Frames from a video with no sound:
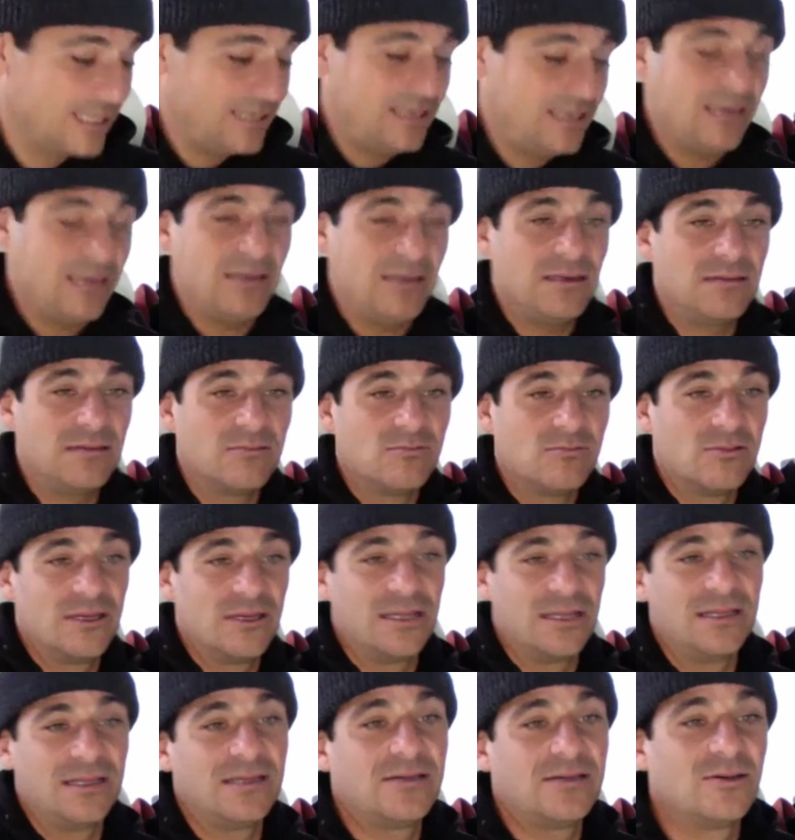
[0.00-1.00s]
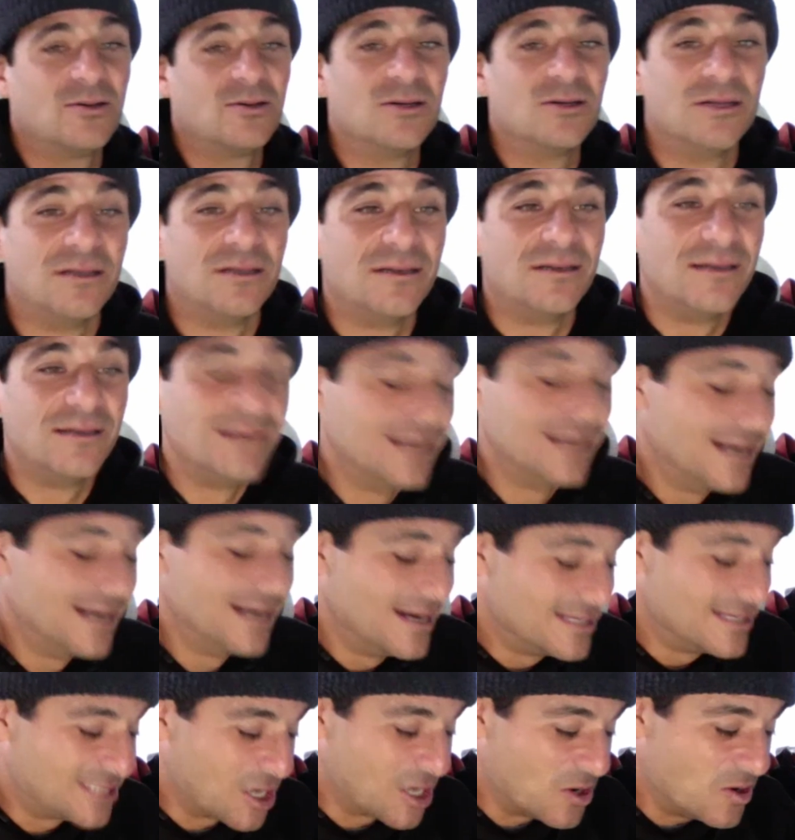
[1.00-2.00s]
neat. Really cool.
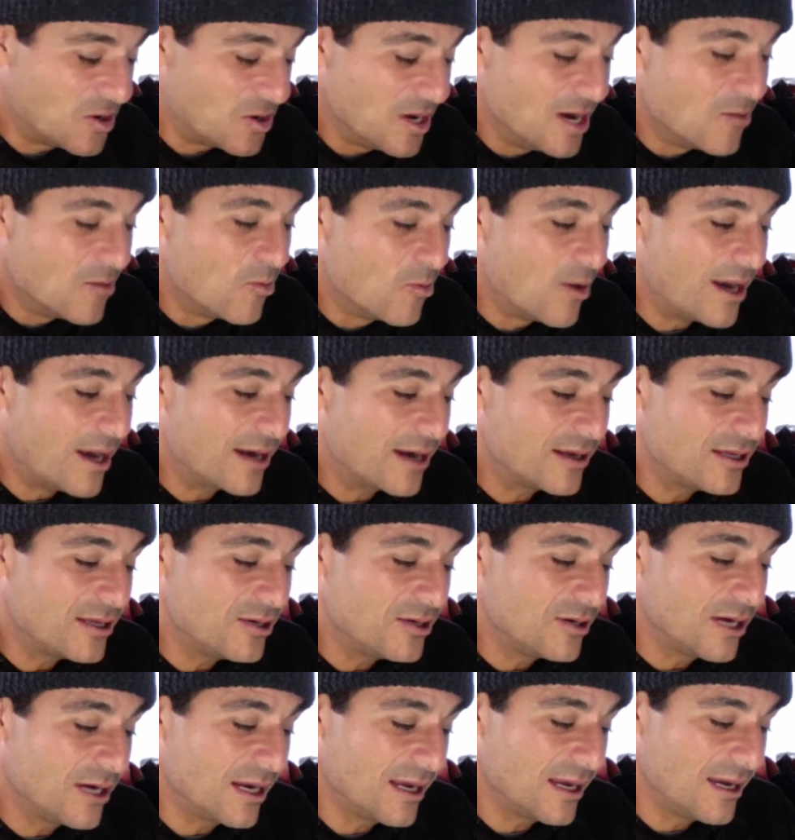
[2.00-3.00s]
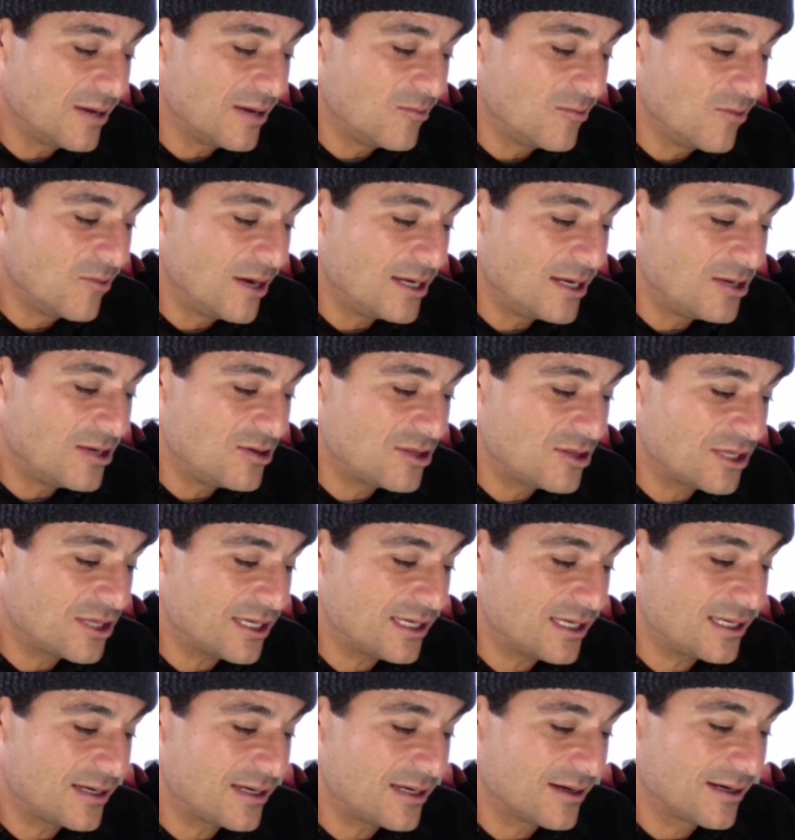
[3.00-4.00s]
So when do you
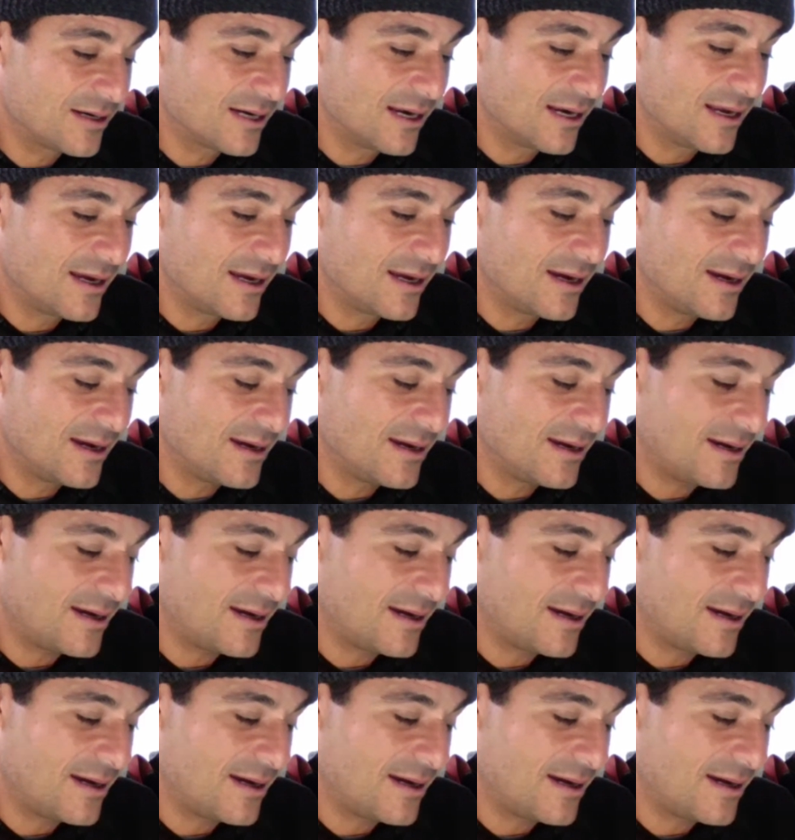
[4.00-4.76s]
think you're going to